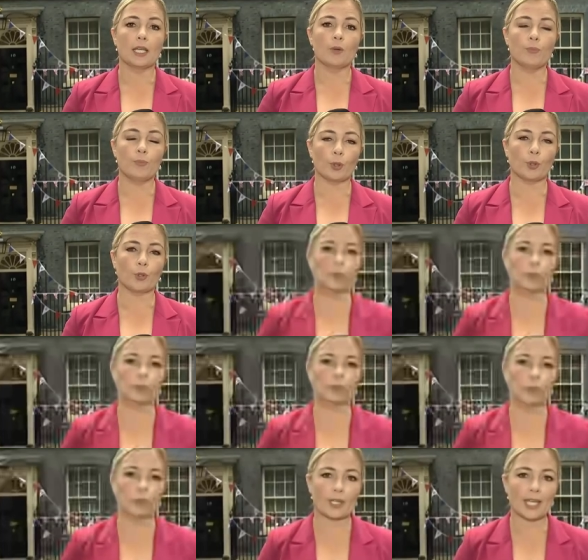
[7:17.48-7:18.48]
boom
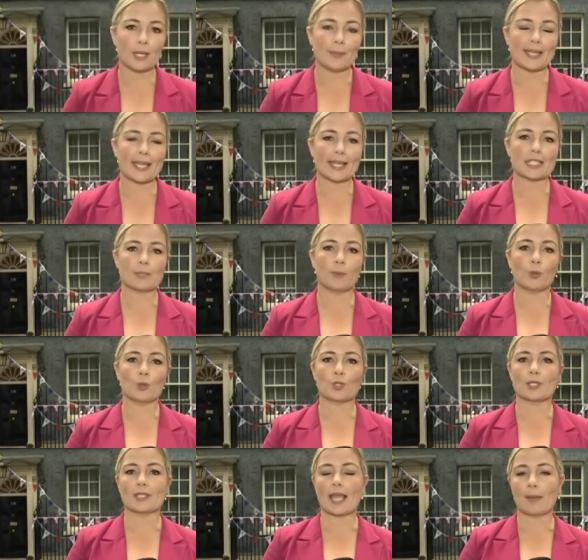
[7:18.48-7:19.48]
for Kiwi exports.
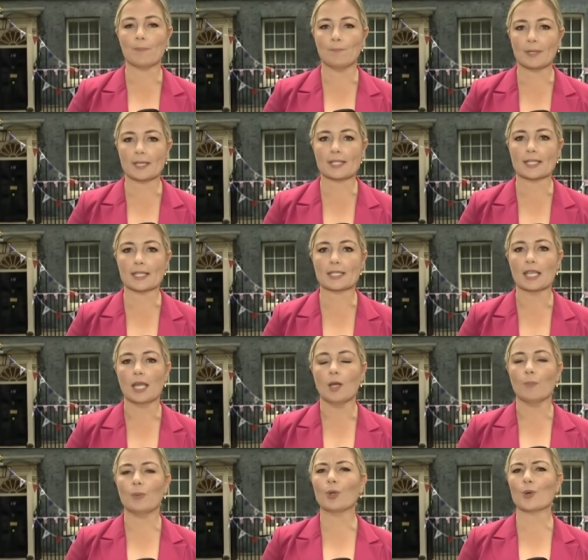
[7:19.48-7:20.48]
exporters and business,
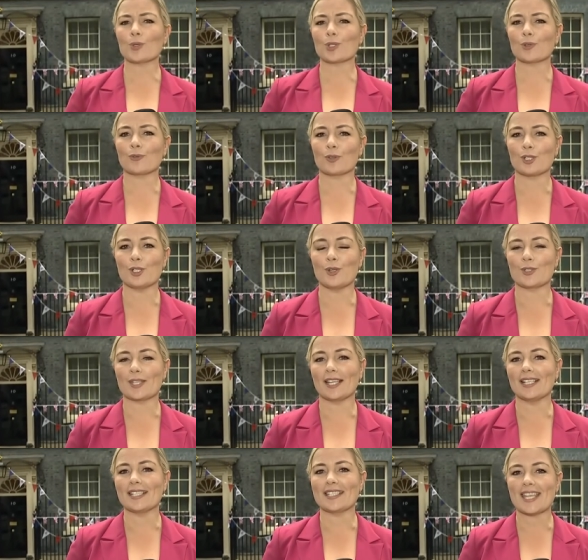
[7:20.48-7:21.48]
but also for the New
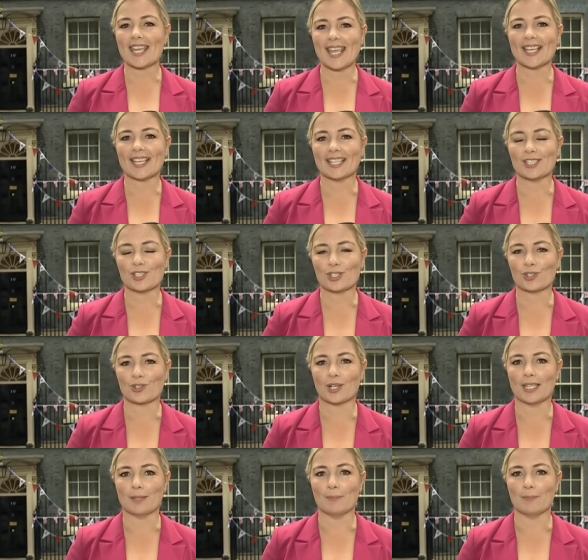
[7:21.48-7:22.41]
Zealand tech industry.